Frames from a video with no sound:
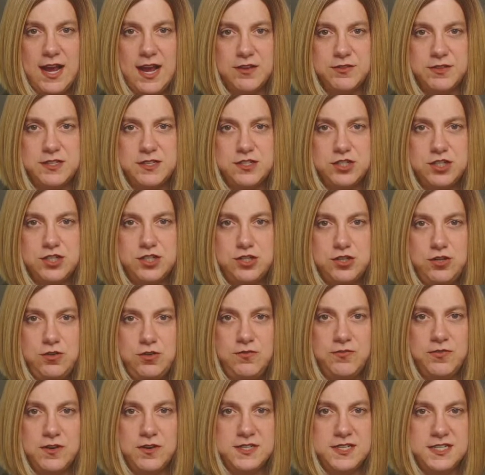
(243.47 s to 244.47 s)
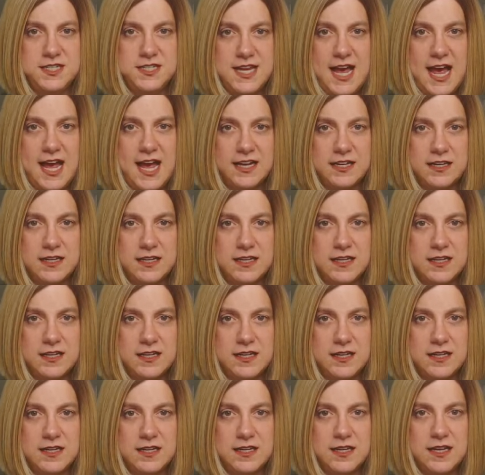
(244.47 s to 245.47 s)
out this two-front attack
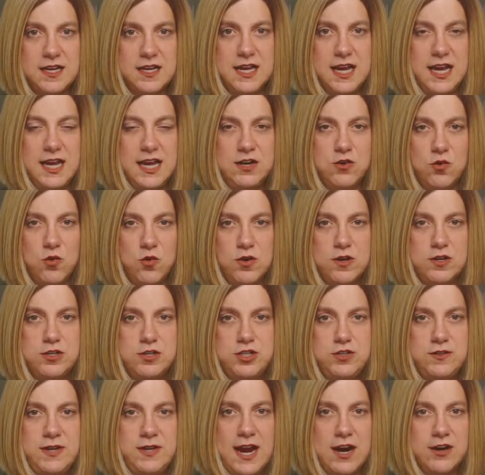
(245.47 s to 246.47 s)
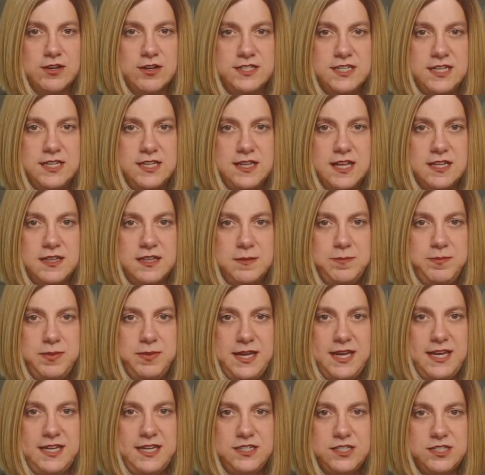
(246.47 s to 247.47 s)
in order to guarantee that the
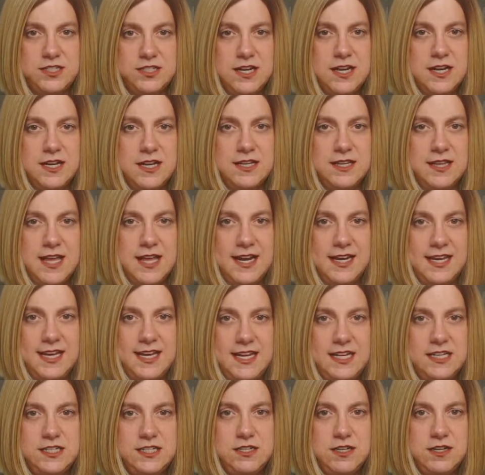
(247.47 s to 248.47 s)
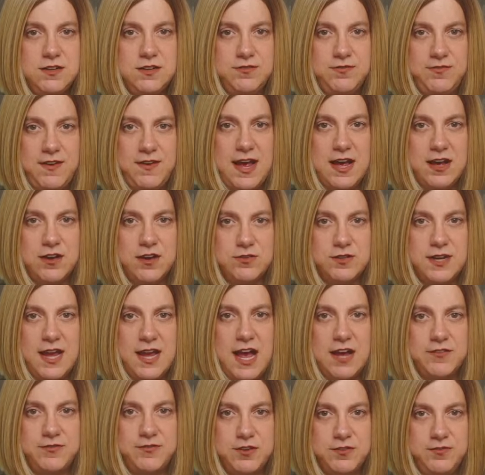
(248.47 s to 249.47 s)
peace that is found
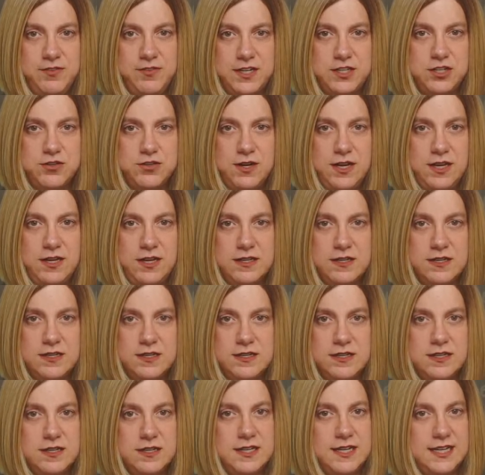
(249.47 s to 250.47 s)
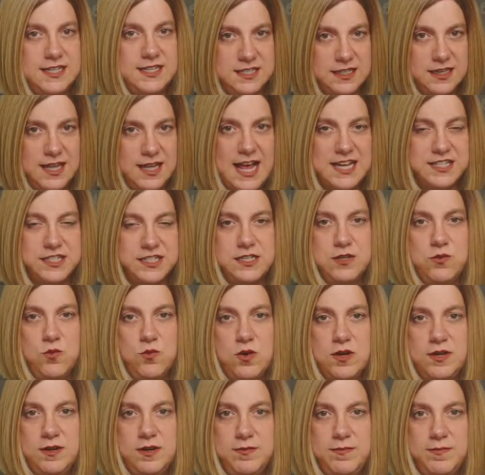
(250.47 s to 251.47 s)
after victory is a lasting
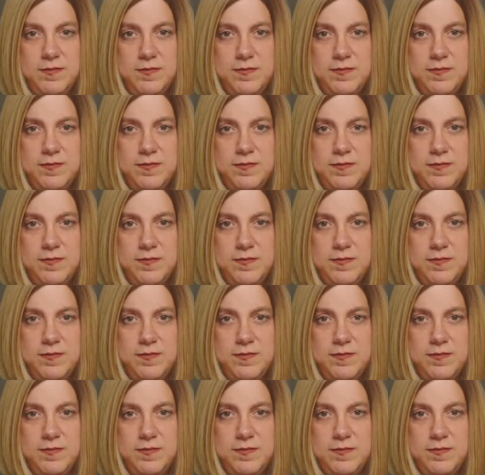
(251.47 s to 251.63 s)
one.